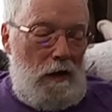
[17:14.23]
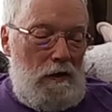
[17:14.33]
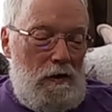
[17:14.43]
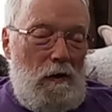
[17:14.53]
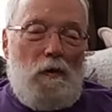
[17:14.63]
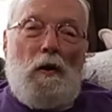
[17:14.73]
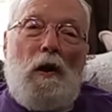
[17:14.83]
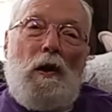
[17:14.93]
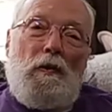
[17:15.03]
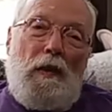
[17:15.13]
until
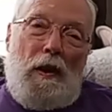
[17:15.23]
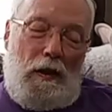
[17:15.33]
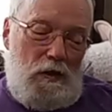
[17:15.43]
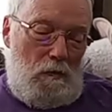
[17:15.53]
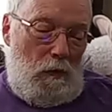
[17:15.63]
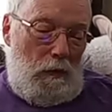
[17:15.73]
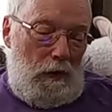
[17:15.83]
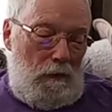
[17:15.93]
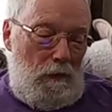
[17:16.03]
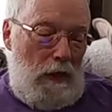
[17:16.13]
dawn the next
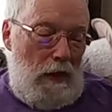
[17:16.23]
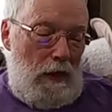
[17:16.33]
morning.